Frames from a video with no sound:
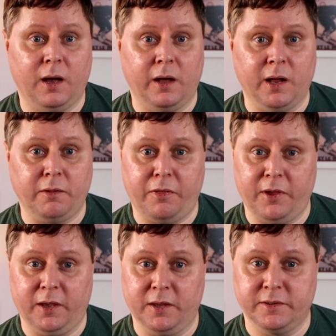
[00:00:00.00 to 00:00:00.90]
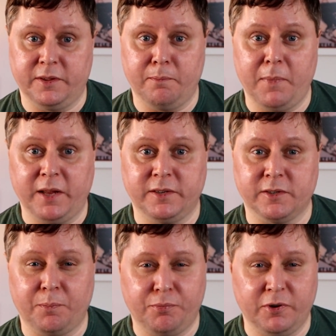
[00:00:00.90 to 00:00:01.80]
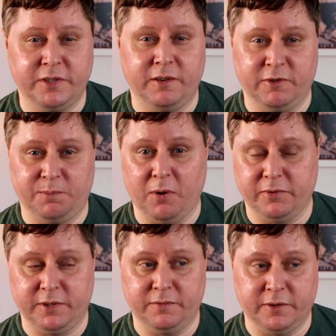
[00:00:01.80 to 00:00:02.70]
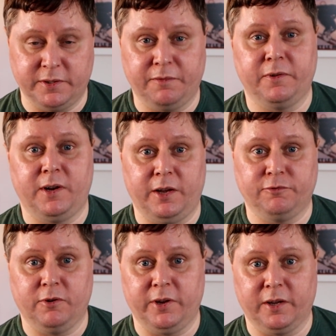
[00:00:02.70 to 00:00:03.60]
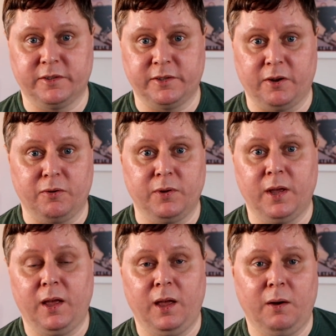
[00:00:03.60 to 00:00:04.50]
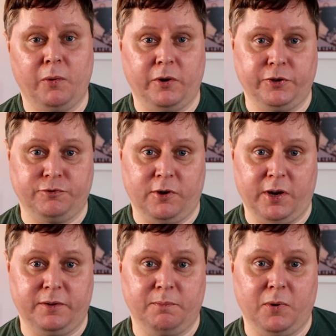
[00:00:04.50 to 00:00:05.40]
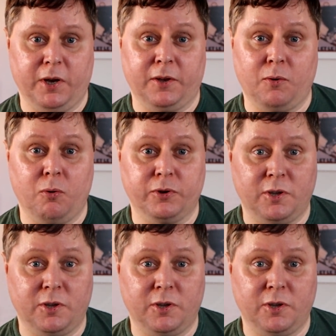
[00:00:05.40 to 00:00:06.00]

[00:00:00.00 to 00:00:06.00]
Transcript: Another thing is the Metas are pretty responsive to different electronics, so when I tried my Chord